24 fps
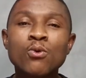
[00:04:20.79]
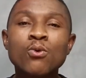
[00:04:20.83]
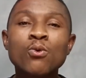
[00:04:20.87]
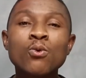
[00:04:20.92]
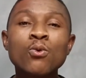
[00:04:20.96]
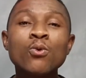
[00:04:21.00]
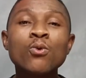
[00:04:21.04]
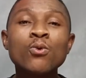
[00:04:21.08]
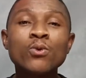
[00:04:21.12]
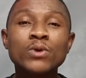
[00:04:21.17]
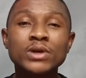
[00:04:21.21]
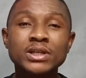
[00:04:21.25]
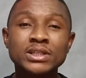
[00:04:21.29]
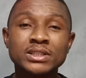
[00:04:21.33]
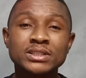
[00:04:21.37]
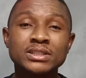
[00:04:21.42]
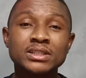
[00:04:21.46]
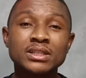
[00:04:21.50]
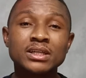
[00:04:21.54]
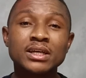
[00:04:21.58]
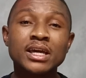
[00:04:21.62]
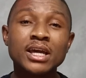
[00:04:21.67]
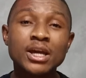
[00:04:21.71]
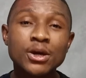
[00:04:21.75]
who
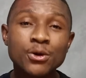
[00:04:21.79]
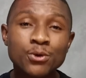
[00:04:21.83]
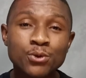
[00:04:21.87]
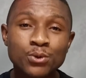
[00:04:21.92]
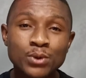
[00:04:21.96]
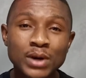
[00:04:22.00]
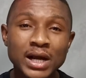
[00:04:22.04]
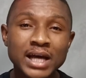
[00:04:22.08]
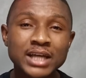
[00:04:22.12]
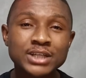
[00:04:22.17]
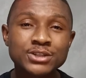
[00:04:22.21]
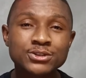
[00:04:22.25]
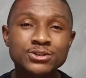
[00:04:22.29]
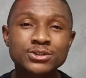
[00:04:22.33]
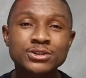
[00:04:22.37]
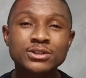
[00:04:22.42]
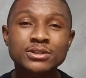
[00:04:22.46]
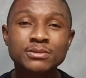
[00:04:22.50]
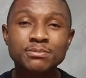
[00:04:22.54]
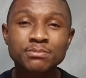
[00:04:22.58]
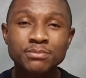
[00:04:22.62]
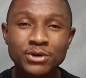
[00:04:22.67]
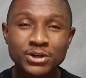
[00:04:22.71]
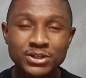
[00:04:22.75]
is a
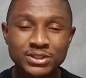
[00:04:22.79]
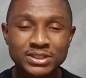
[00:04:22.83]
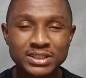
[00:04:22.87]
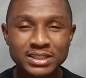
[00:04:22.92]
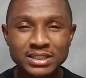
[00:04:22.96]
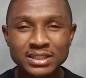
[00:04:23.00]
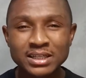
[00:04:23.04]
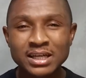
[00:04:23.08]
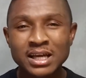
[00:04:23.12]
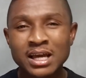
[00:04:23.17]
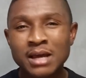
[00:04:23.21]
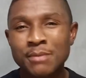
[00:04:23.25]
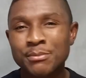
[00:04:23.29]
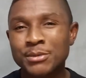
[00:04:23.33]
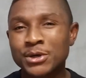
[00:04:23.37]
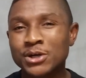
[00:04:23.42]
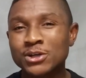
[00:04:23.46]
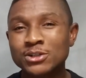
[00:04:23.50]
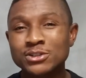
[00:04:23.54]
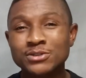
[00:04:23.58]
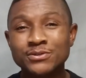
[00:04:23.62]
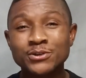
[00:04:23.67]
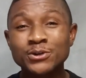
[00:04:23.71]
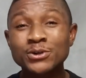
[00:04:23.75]
righteous person?
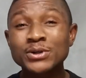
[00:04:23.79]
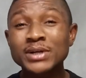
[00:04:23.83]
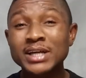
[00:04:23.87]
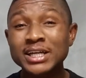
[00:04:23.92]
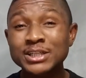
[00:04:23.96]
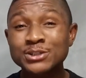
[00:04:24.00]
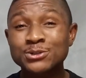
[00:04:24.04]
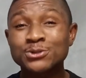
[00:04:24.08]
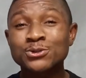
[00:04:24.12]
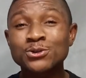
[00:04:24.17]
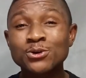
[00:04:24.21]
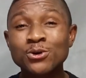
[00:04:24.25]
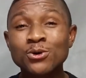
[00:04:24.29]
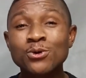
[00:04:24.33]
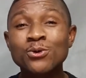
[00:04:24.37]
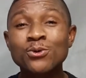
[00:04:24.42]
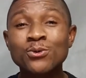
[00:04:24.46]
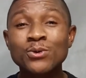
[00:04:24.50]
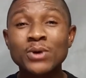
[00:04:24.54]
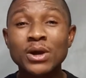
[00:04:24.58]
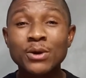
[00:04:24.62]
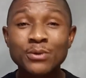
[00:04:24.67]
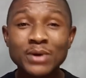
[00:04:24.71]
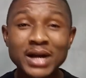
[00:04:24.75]
Because if you don't get to know
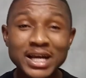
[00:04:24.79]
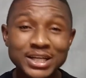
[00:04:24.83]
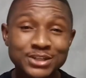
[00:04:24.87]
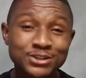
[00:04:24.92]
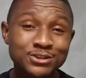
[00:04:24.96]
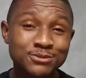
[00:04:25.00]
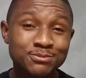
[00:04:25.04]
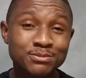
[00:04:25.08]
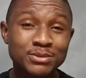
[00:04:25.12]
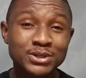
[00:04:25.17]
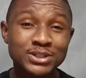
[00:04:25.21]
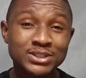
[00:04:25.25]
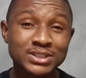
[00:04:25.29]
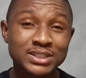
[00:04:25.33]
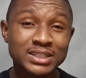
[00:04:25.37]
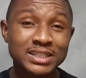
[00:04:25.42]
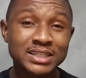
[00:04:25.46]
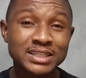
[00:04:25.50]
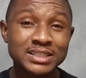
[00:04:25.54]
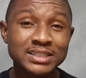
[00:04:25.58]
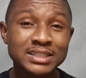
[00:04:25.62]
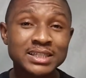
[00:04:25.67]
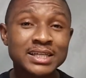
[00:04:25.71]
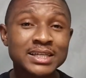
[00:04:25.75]
who a righteous person
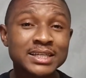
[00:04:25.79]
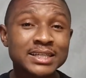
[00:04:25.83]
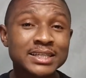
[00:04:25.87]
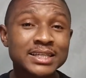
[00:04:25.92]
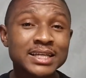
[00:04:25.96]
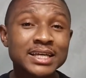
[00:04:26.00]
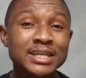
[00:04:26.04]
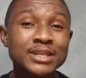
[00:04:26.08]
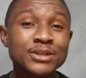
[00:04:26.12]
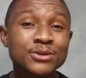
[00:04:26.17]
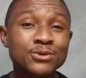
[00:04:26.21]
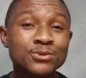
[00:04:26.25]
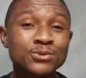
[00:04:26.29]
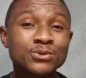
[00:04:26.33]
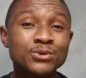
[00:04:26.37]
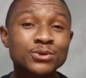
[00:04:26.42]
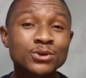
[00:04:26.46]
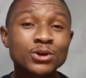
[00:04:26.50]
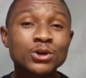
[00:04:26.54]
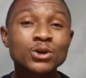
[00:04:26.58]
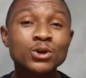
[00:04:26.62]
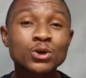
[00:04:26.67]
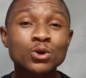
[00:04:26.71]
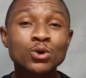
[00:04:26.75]
is, then you will
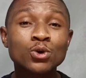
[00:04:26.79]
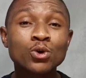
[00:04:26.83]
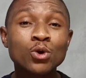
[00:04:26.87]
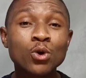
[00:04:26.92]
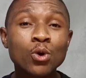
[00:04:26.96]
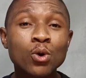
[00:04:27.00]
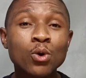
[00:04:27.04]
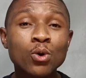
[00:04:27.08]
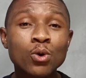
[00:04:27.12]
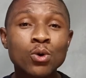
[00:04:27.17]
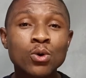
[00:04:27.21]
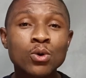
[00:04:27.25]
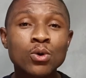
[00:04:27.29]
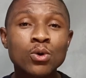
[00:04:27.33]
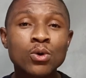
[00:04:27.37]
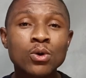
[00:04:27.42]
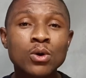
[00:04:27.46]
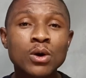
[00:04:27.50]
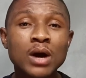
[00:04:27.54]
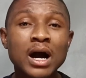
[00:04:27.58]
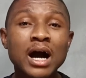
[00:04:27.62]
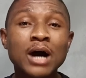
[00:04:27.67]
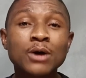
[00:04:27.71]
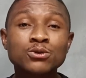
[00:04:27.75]
not know
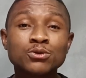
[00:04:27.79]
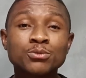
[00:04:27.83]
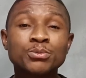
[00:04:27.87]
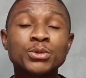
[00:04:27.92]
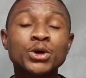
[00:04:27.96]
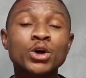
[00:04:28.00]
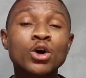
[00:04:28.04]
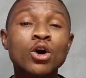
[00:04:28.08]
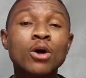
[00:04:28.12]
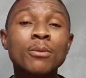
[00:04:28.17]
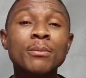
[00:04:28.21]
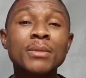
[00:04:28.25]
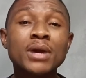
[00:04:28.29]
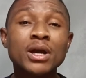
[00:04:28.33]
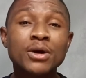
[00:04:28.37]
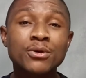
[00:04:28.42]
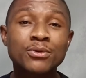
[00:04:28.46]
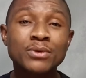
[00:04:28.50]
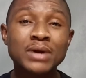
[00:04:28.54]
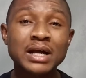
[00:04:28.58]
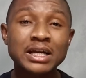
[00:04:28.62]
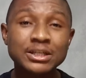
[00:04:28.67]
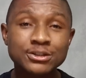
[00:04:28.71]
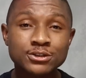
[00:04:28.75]
how to become a
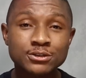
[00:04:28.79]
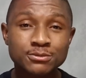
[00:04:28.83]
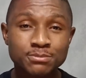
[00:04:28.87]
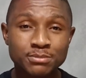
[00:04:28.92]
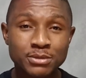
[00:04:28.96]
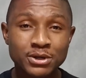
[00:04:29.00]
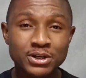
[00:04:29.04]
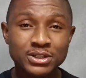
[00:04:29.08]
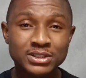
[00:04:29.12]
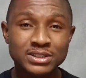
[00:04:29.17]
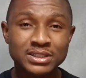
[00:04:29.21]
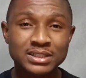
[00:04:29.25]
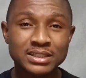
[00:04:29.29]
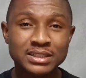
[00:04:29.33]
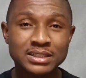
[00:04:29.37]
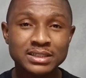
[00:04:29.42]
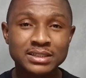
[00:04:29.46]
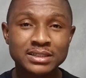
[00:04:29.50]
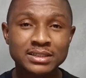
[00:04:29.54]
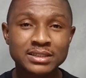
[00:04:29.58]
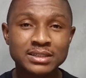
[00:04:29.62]
righteous person.